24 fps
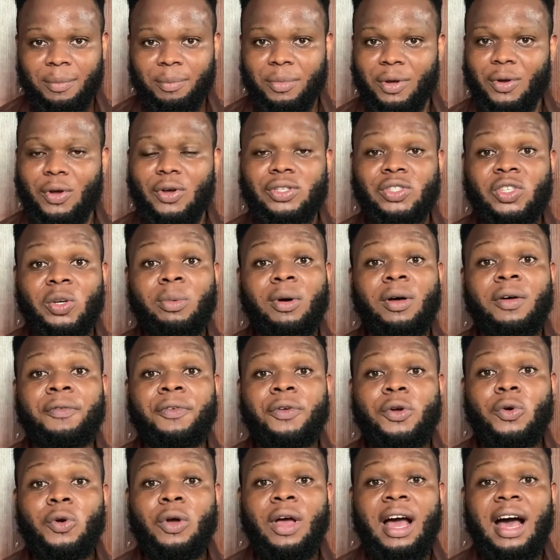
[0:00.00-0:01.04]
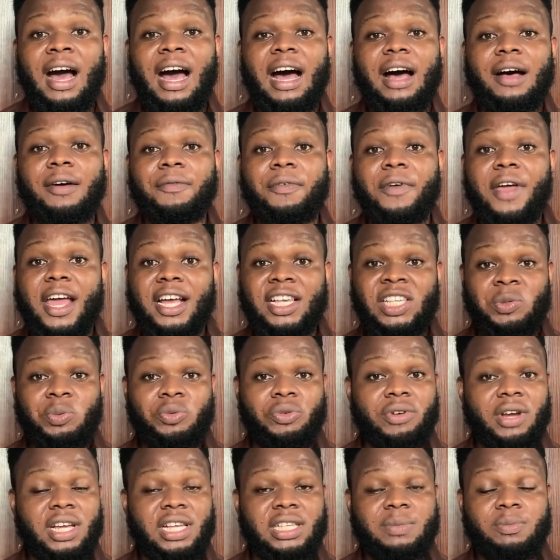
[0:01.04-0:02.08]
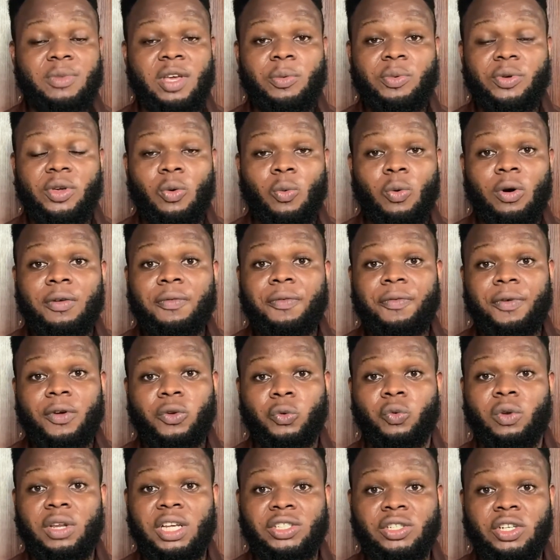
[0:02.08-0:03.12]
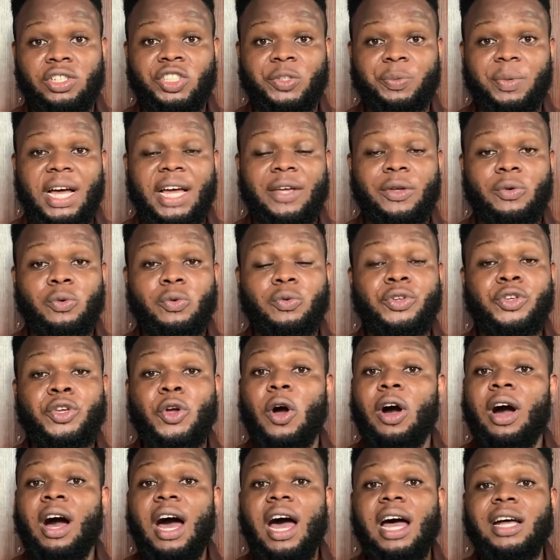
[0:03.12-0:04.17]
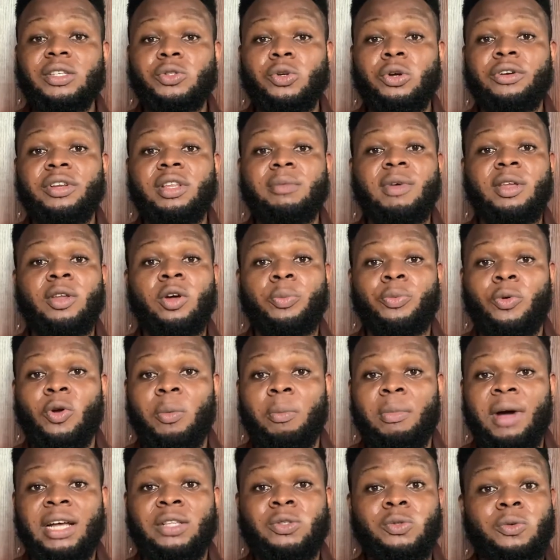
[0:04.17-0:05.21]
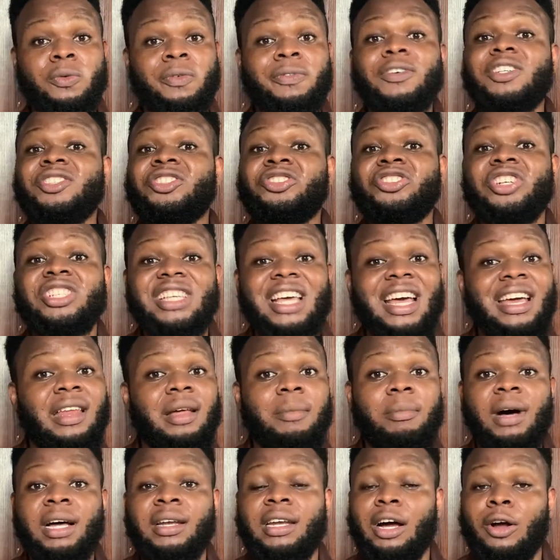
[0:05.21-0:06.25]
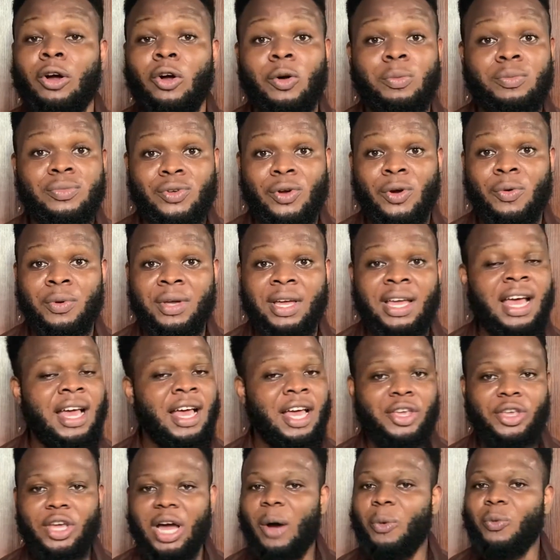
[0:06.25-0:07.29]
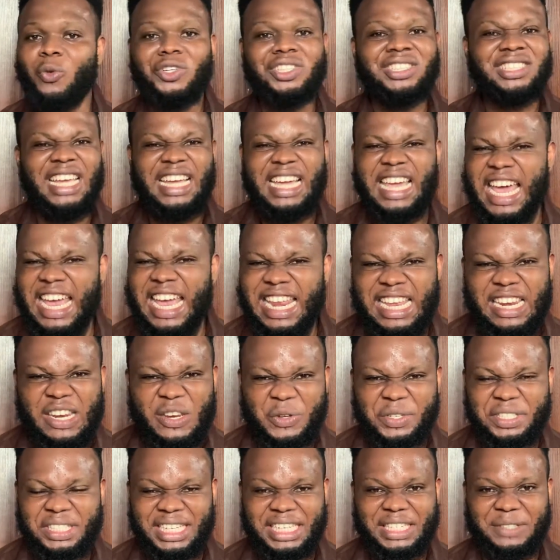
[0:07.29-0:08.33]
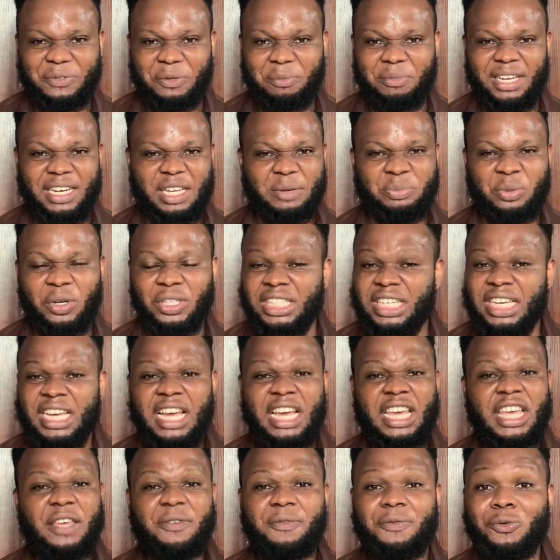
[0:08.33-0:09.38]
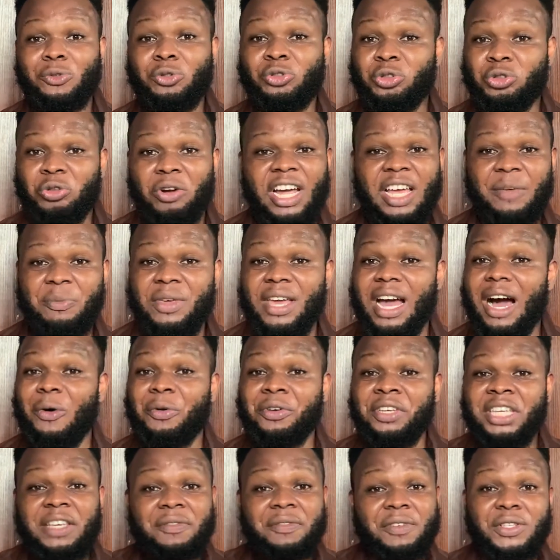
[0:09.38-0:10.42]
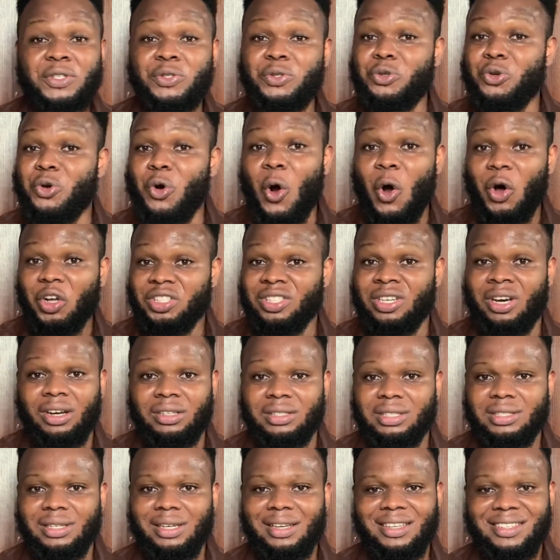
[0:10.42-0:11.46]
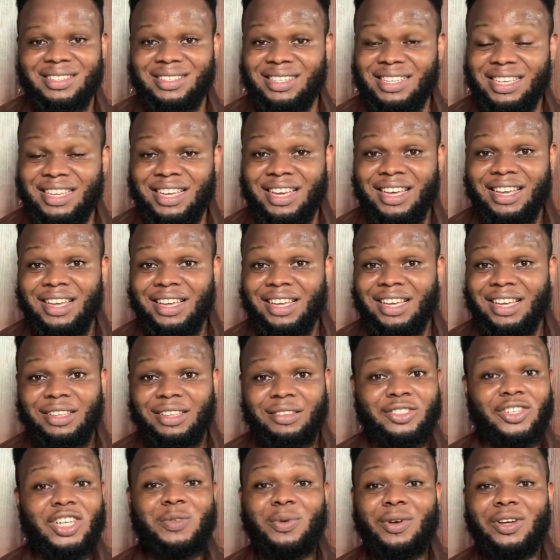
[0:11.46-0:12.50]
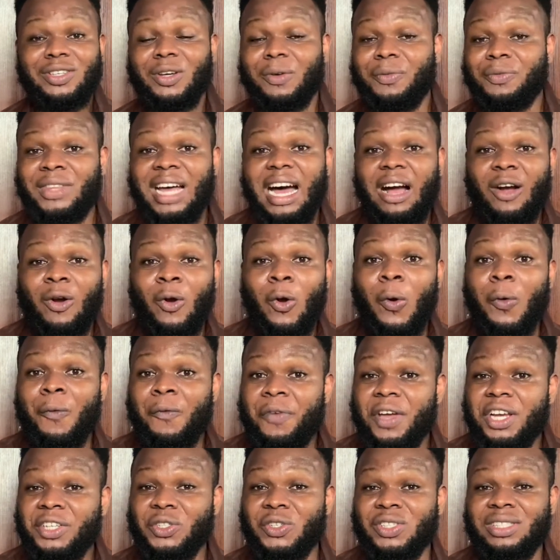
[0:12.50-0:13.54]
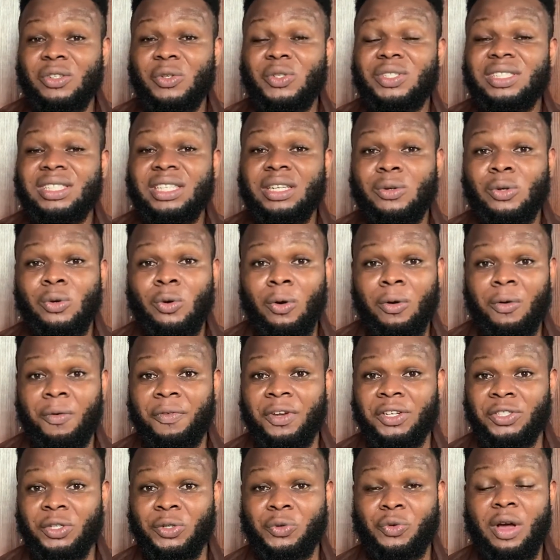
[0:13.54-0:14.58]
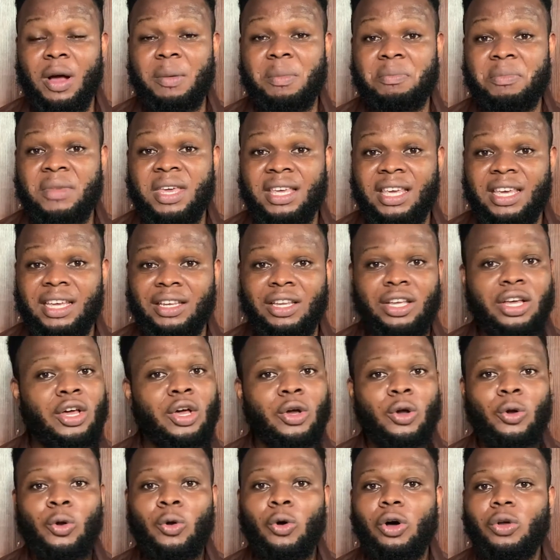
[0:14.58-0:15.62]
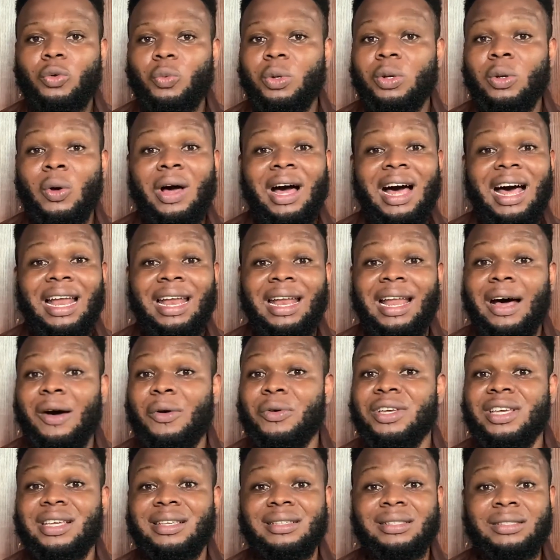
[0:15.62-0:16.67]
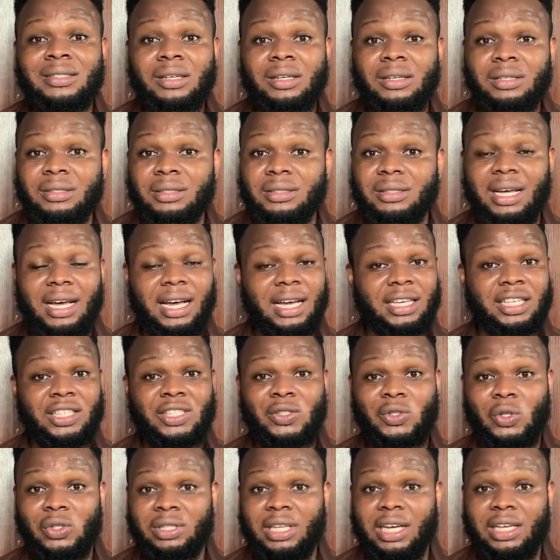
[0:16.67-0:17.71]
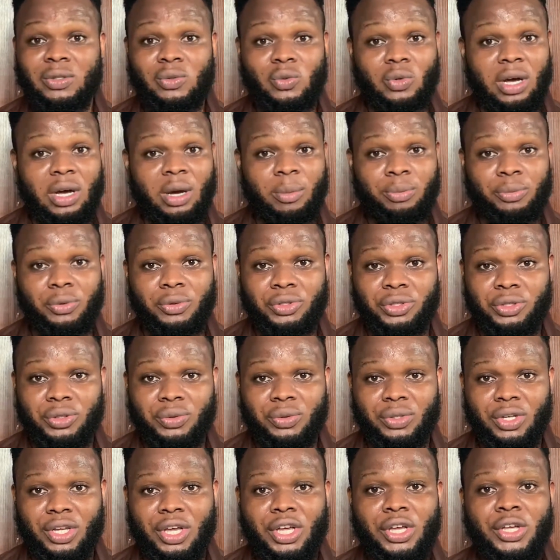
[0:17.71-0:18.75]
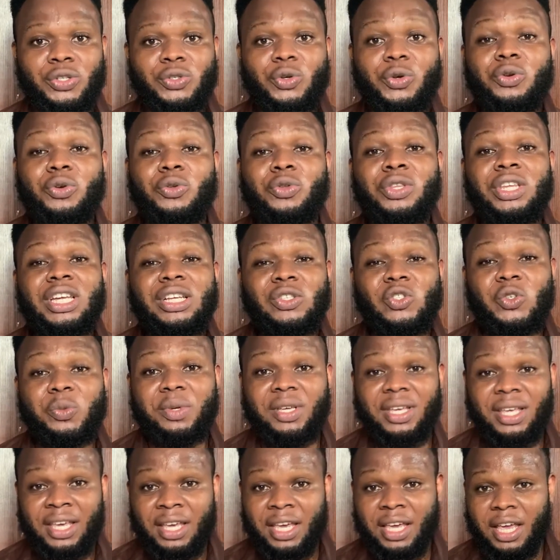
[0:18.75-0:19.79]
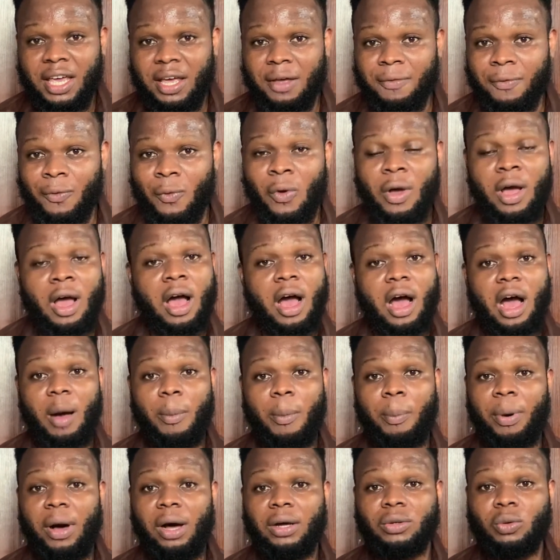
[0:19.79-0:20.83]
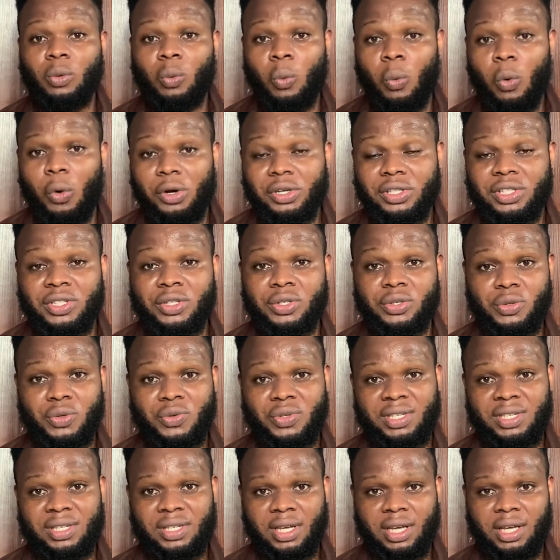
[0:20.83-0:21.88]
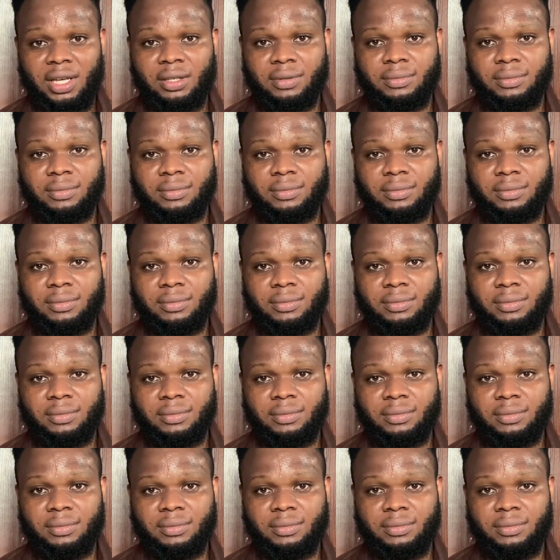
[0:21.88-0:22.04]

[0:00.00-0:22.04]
Because some of you have experienced maybe one failed relationship, and in your heart, you really made up your mind to frustrate any man that comes your way. I will not take any nonsense from anybody. If you try me, I will give it to you hot, hot. See, just because of that confession, those single confession you are making, God will not allow his sons and his daughters to approach you. So you need to be careful about the words you say.